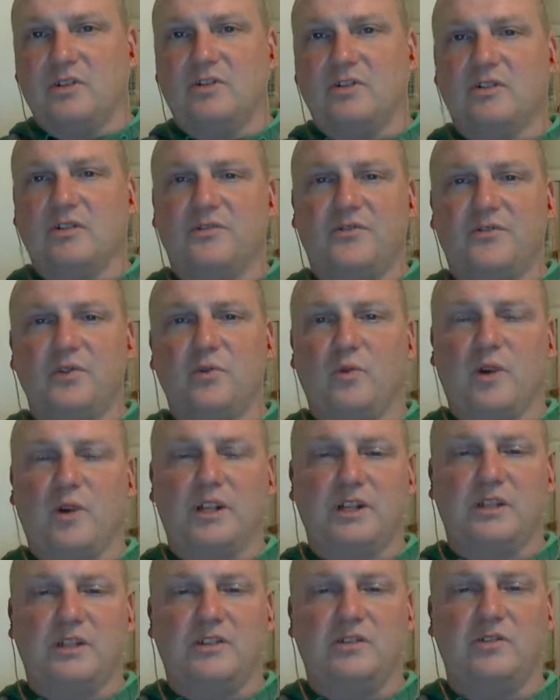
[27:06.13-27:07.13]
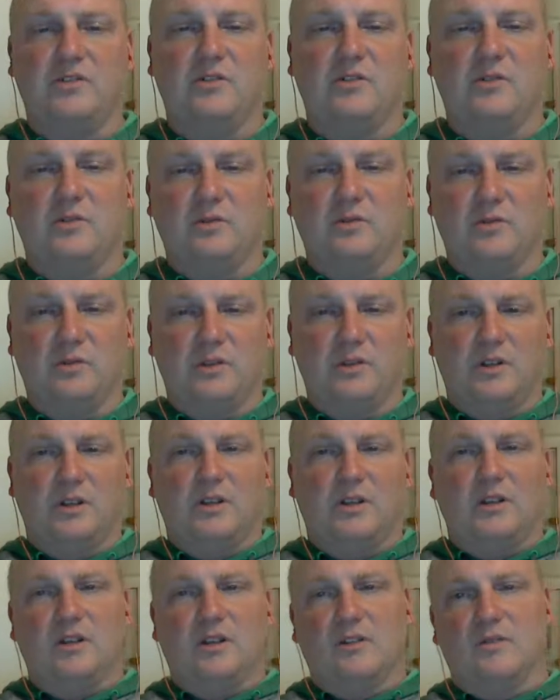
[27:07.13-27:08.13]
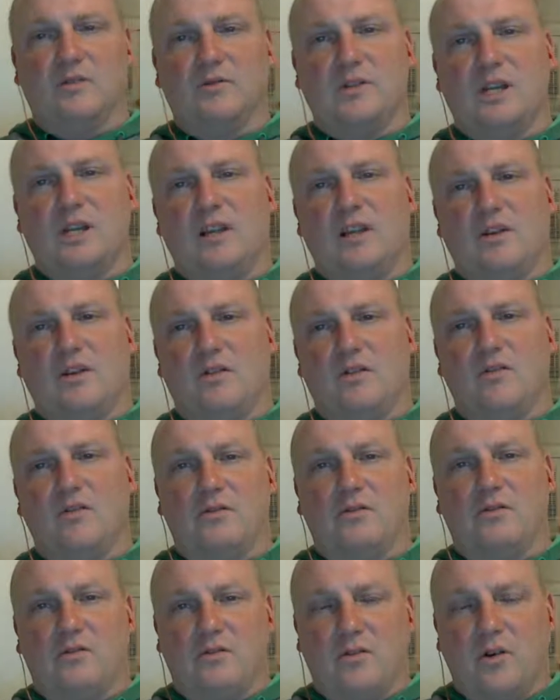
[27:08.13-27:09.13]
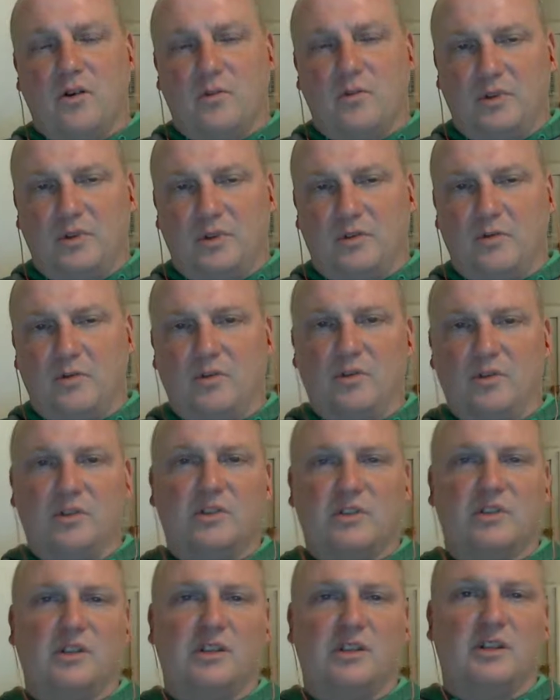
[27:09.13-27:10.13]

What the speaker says: So if you wanted to create your own open course